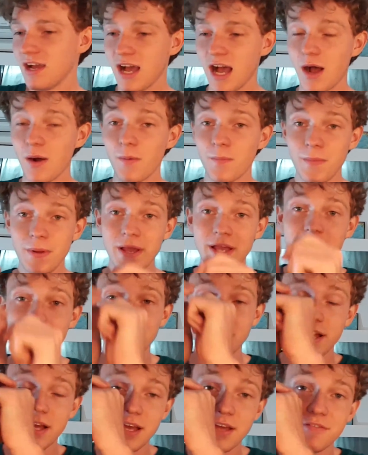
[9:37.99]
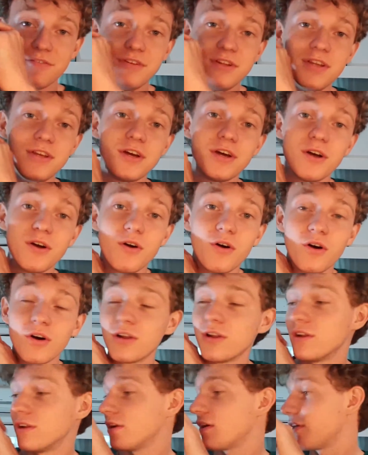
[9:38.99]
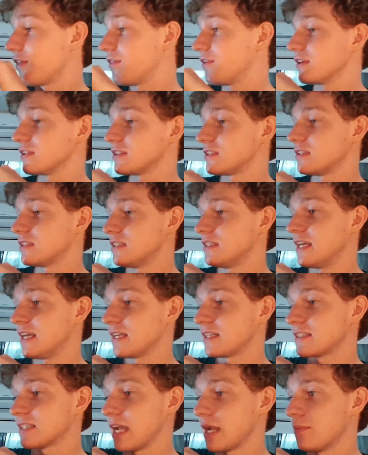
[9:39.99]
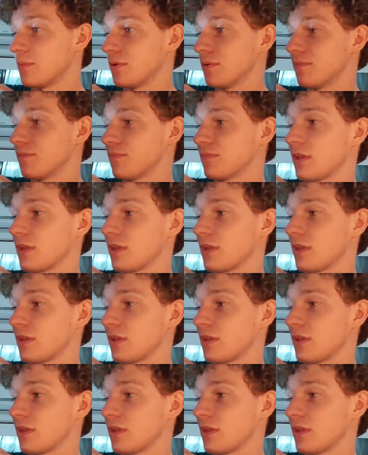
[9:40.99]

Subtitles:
I'll make a video on this DeX cable.